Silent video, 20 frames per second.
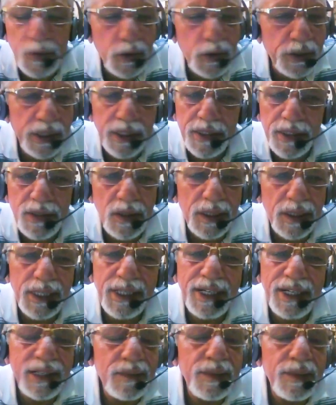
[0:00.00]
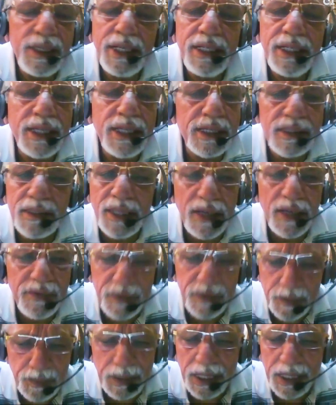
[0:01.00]
Putin is not an enemy. He doesn't have
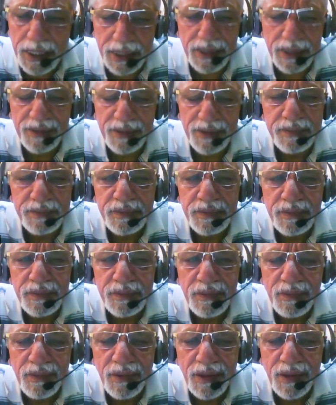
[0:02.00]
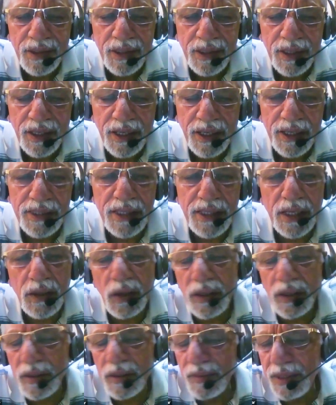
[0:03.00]
the power. His
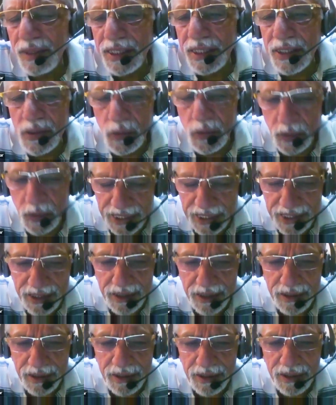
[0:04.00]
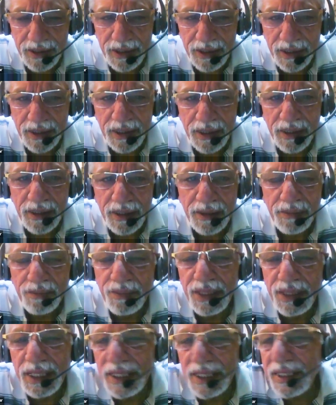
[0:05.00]
economy is weak.
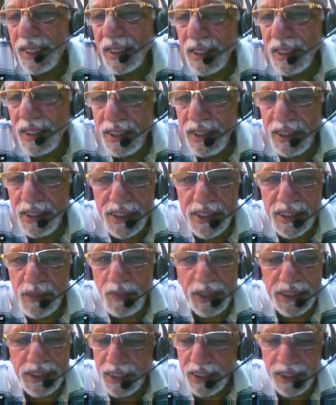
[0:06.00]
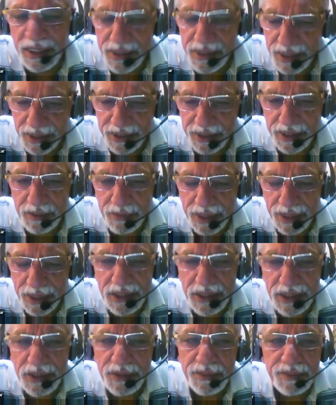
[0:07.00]
Militarily, his budget is nothing much.